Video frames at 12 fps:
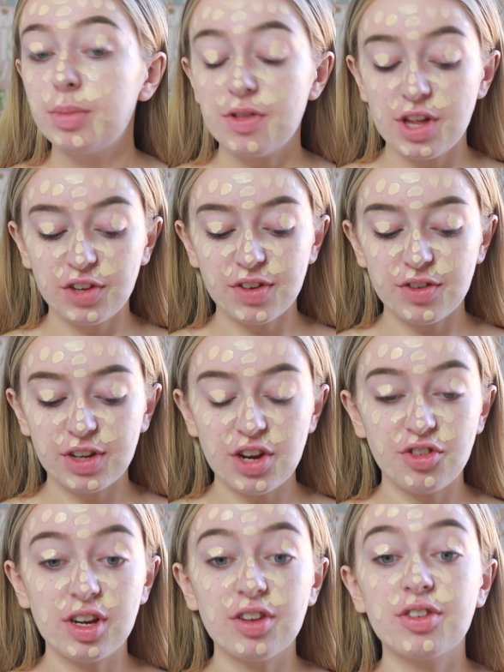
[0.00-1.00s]
But this
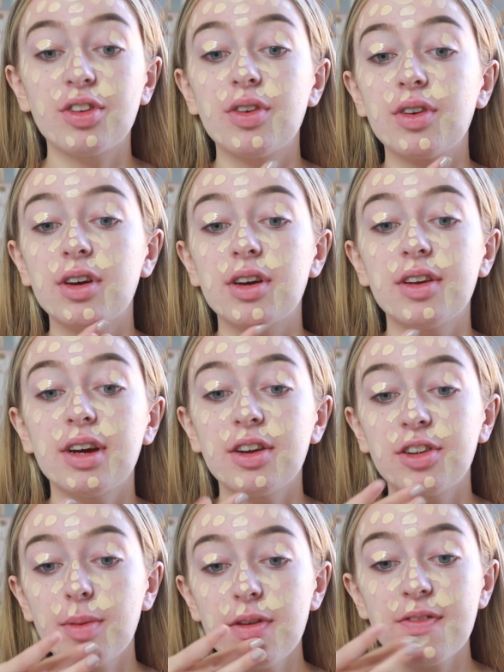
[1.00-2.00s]
foundation is so good,
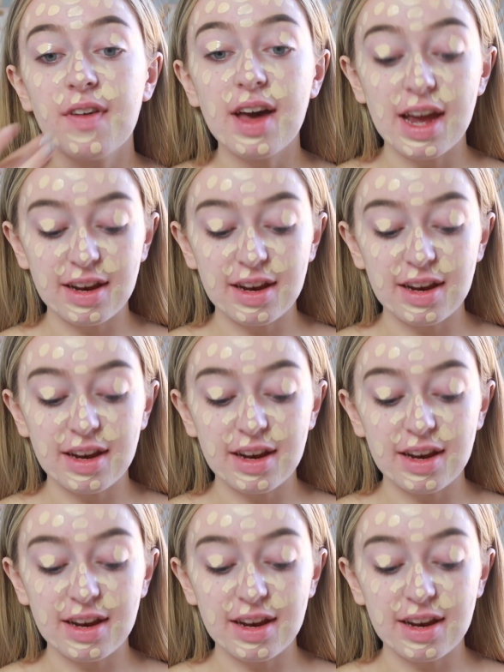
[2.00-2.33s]
and to be fair,